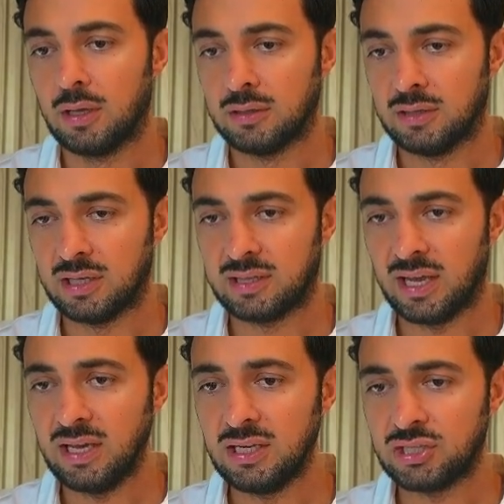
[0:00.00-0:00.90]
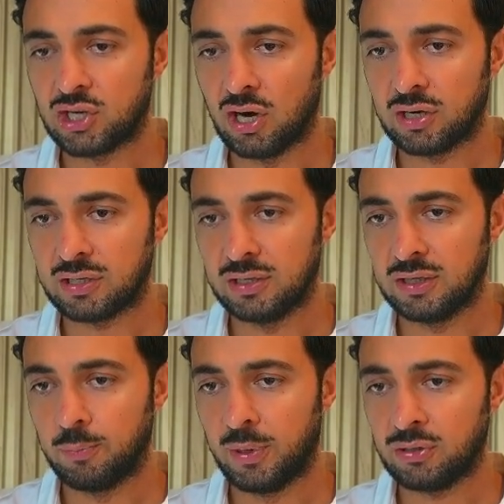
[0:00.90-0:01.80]
The daily chart in
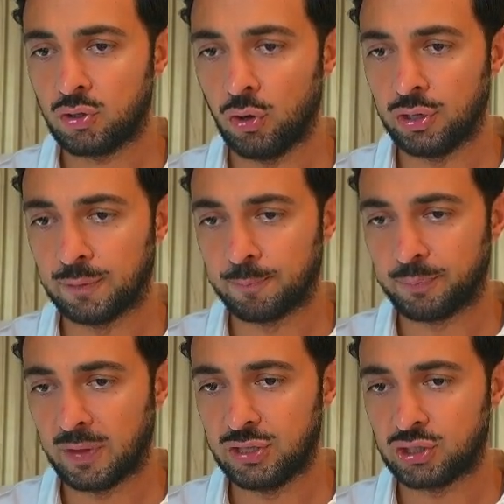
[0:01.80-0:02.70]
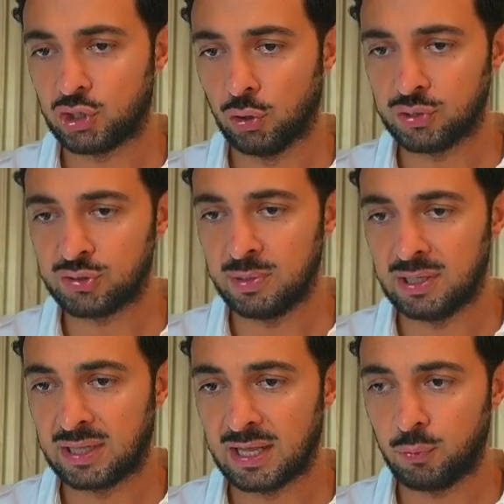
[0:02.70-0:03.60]
the Bitcoin, it shows
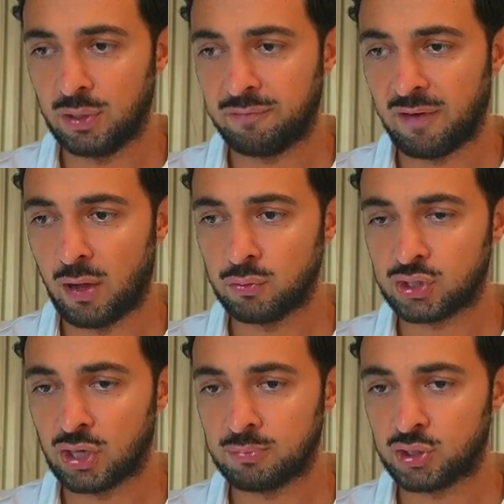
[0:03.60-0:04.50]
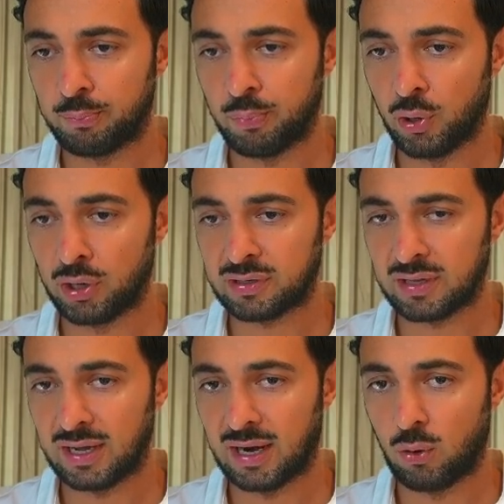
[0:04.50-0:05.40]
me that we found some support
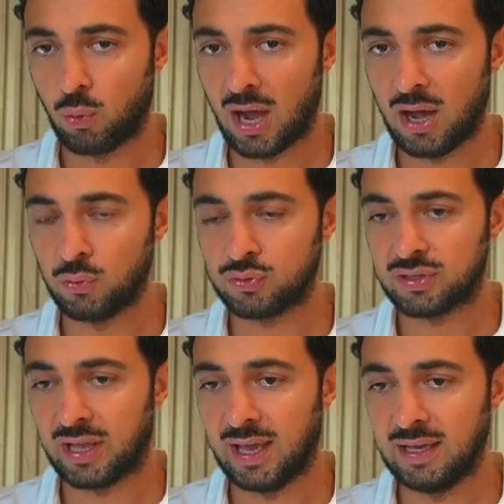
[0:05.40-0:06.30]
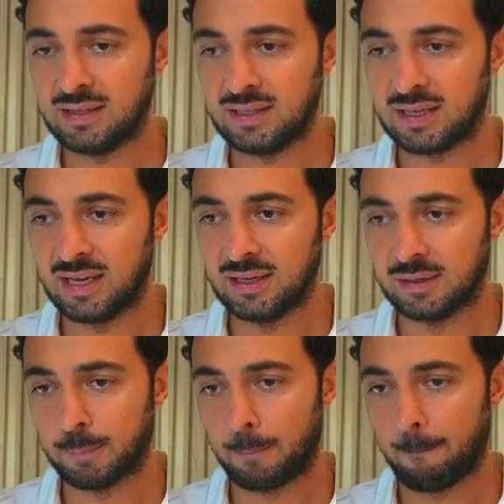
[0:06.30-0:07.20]
around
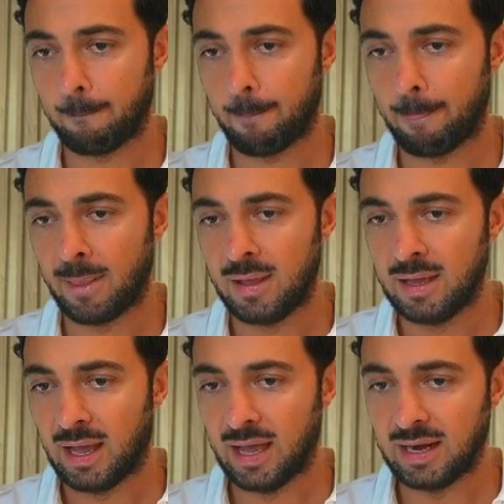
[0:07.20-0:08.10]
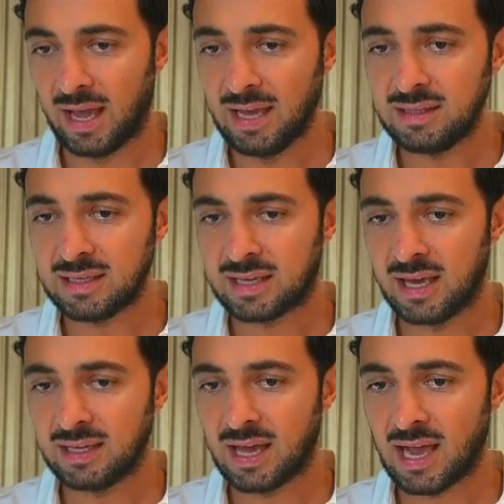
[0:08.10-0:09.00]
80k. And
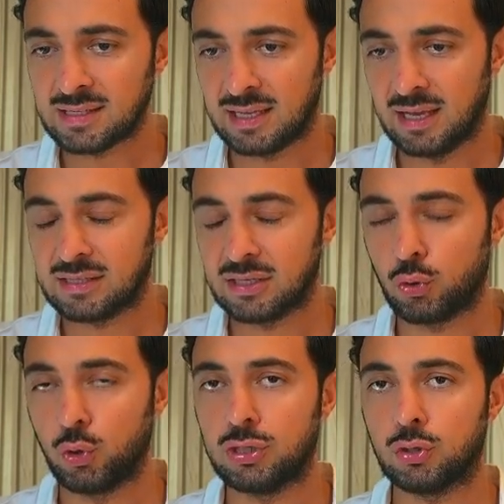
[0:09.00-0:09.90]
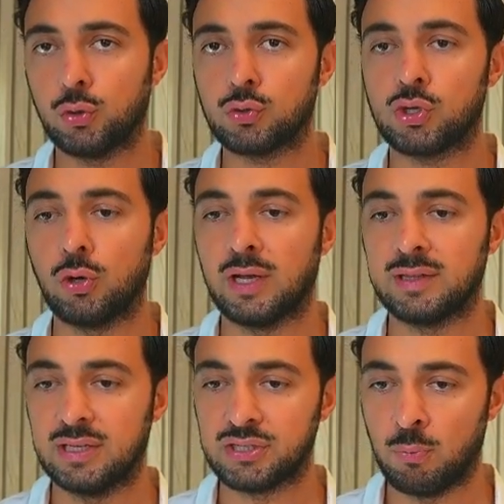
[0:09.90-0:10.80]
80k, guys, it's a critical zone
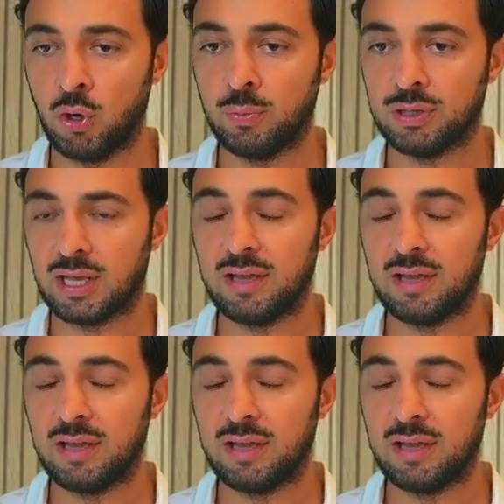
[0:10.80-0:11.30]
at this moment.